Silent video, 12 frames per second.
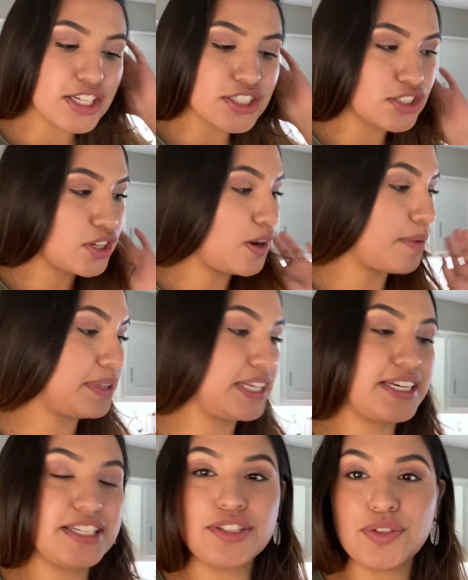So I'm gonna
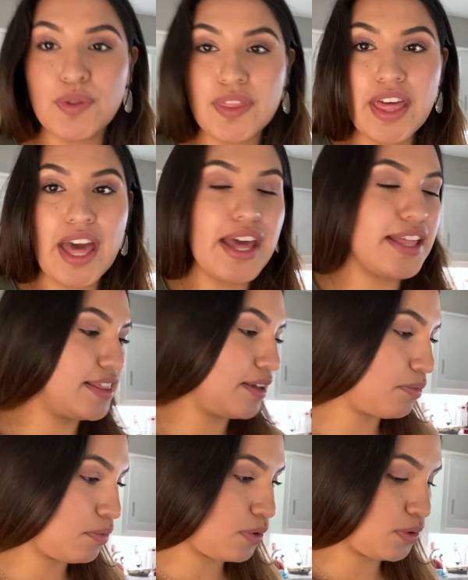let it do that and then